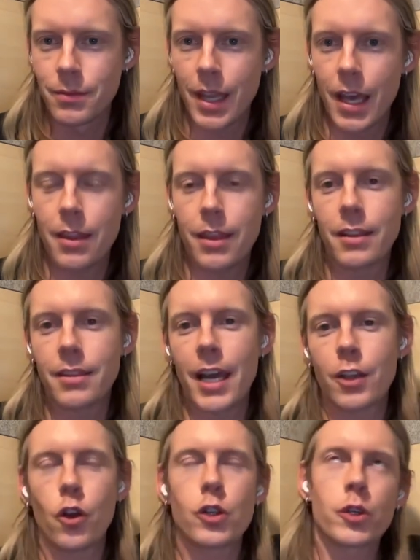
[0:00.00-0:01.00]
I think
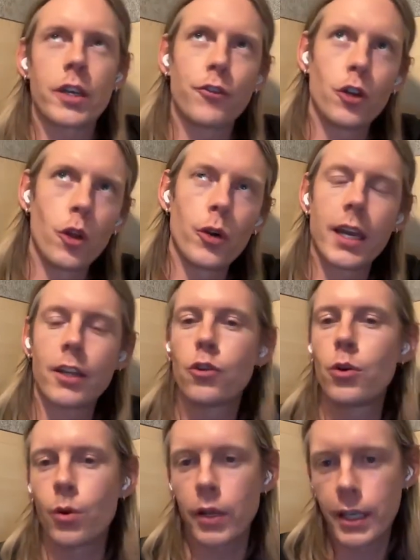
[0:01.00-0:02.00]
that also, if you're looking at
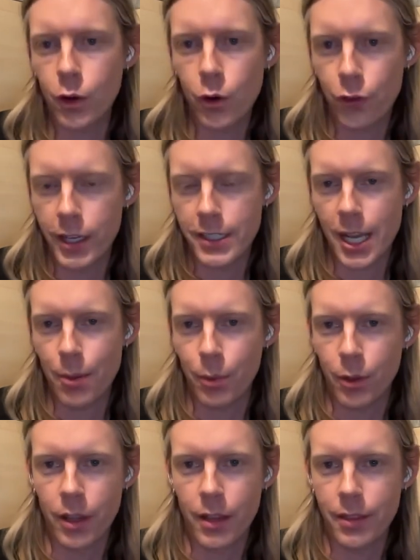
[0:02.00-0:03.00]
Duolingo, for an
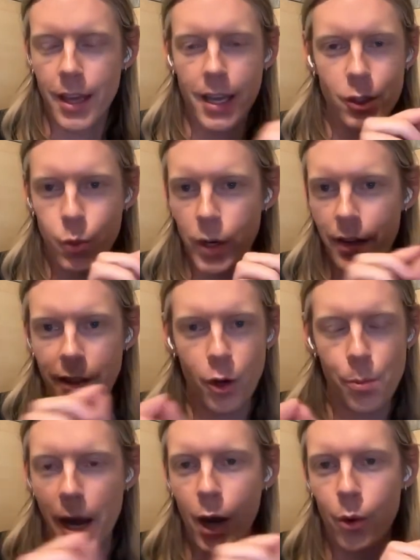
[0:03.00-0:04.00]
example, that's where their
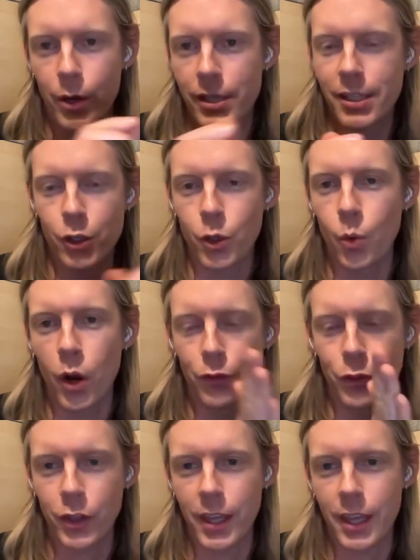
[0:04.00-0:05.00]
power is. That you want
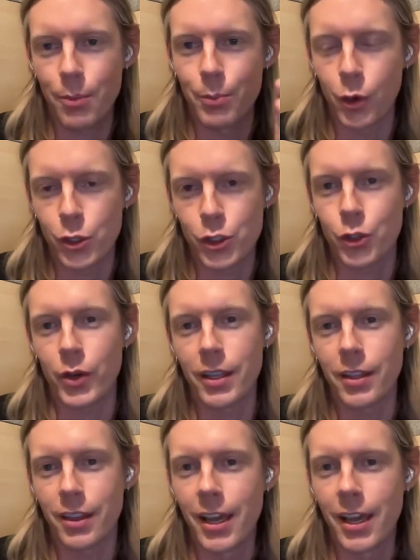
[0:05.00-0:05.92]
to keep your streak.